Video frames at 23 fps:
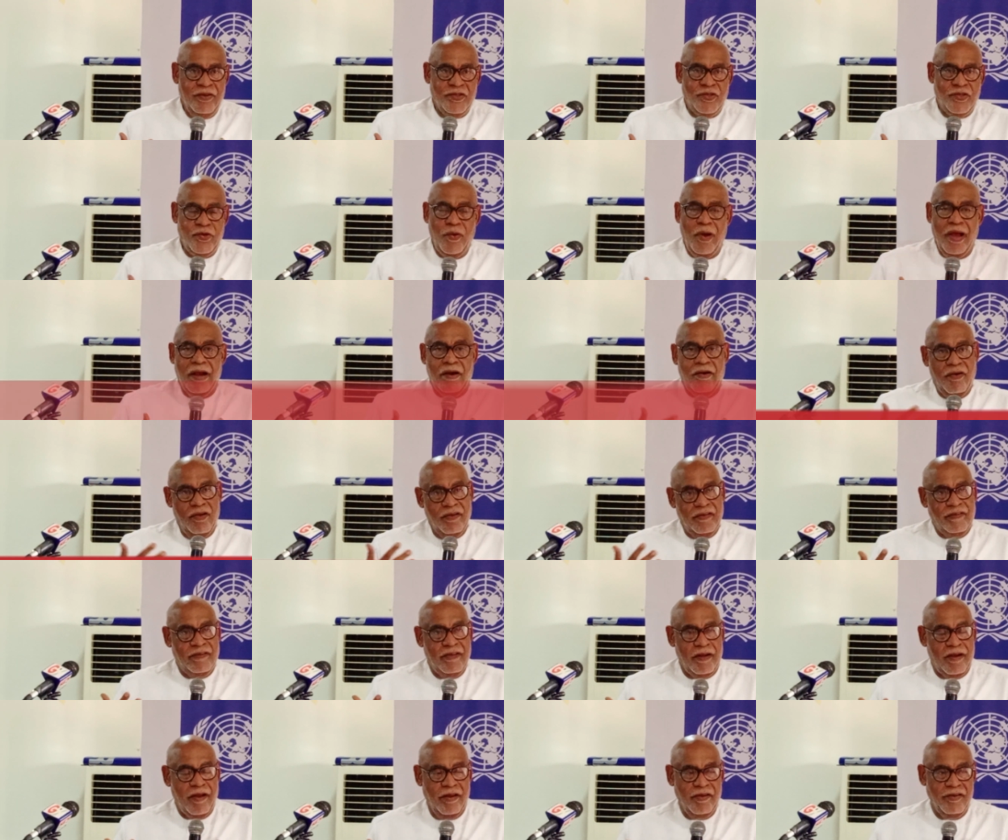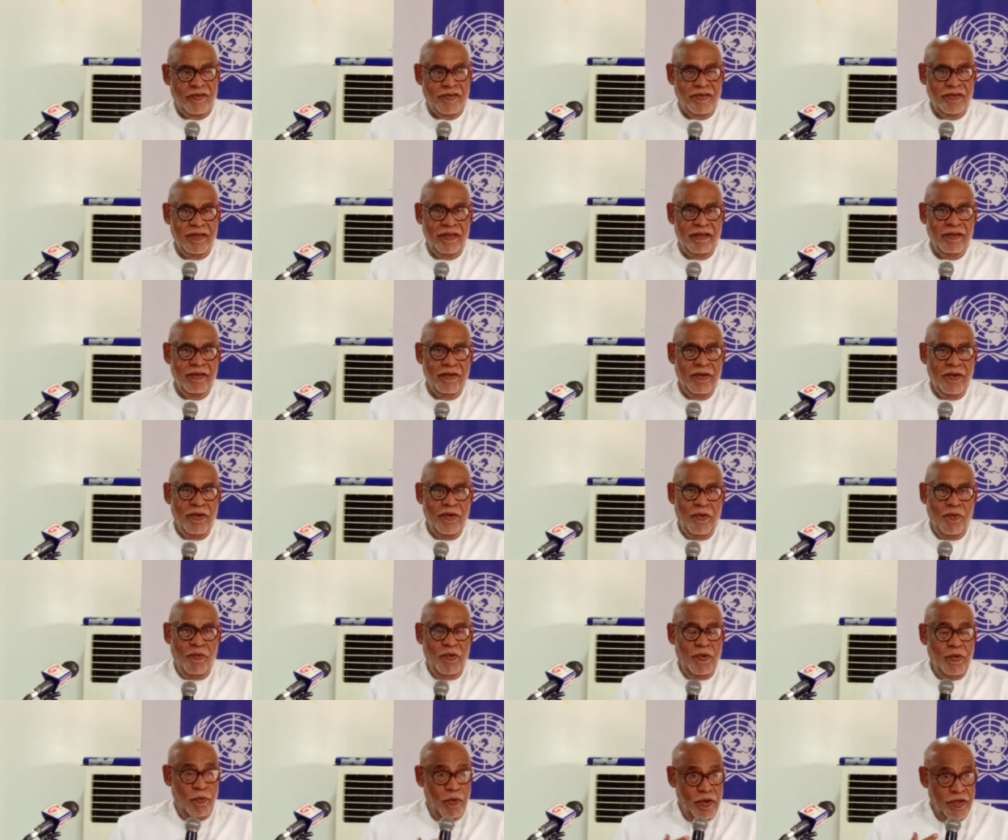So across the country,
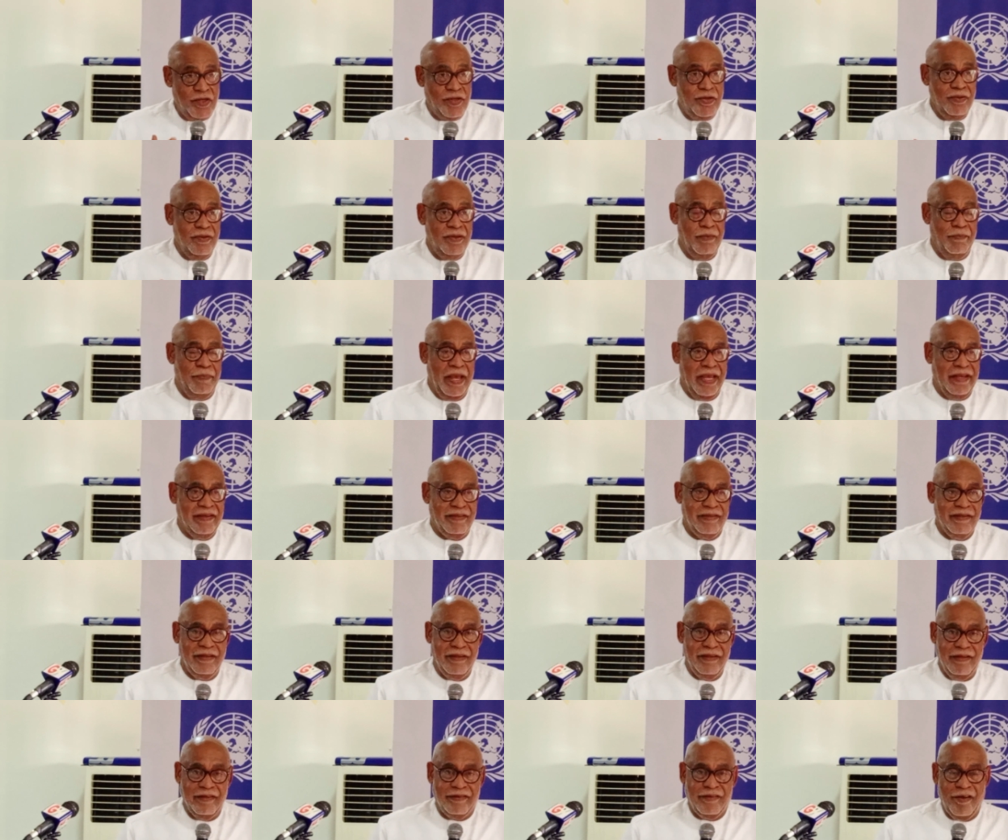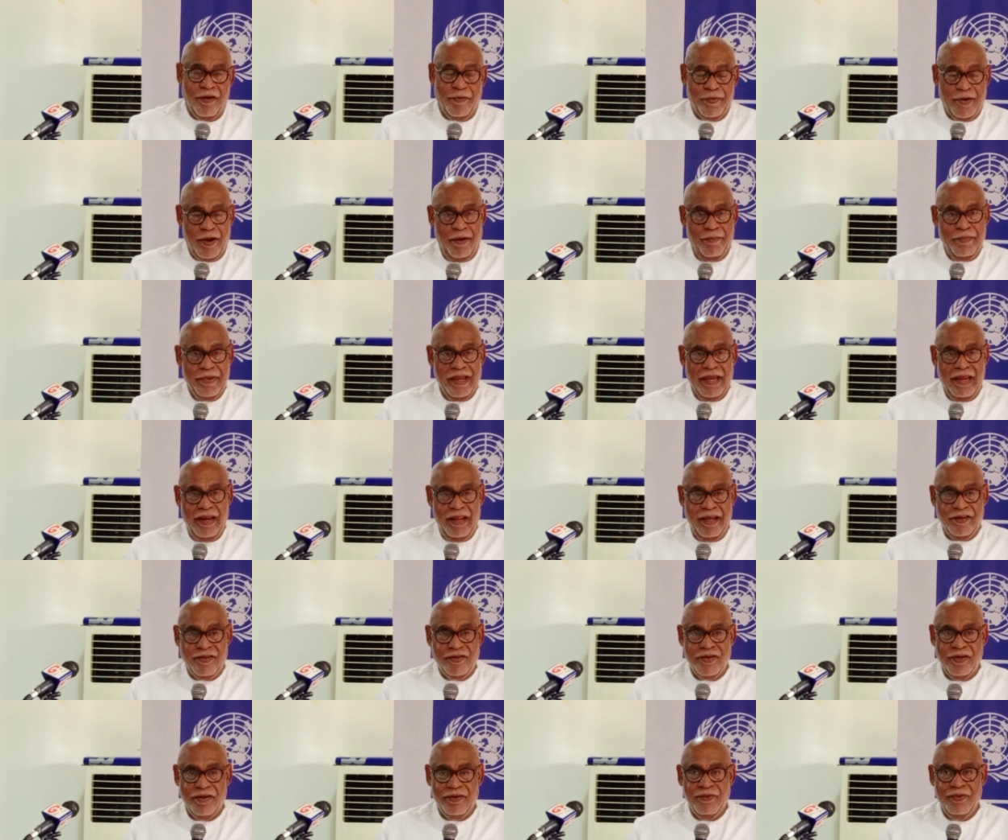we wish you the best in this upcoming
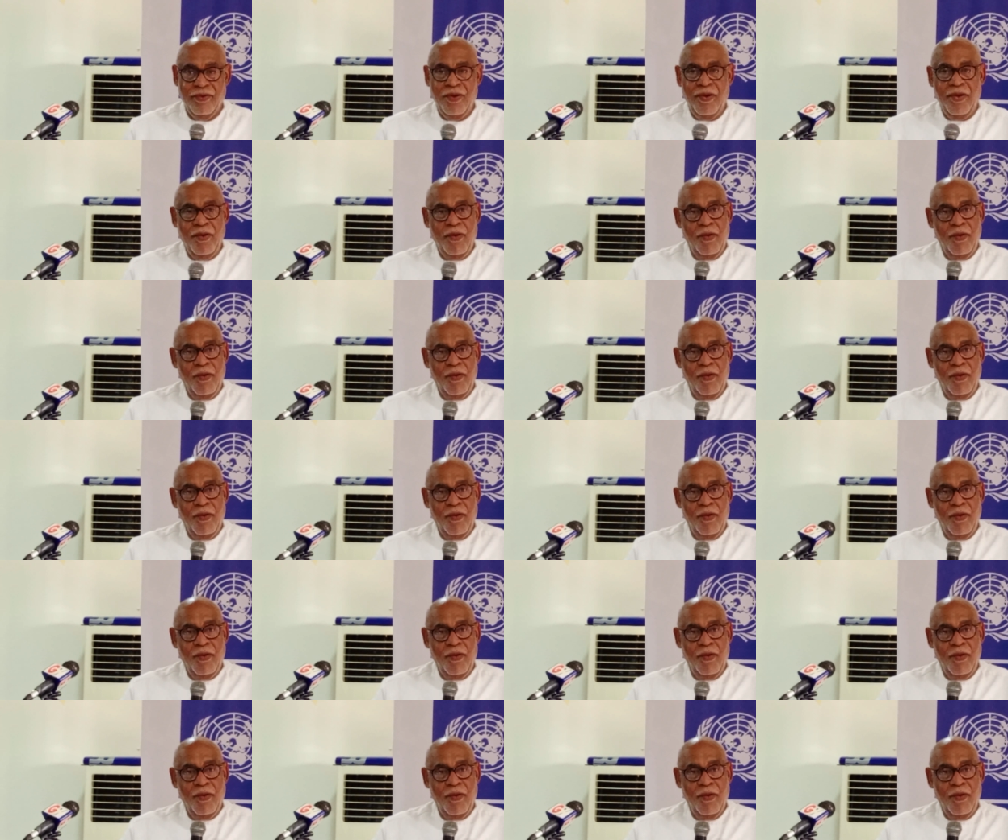election.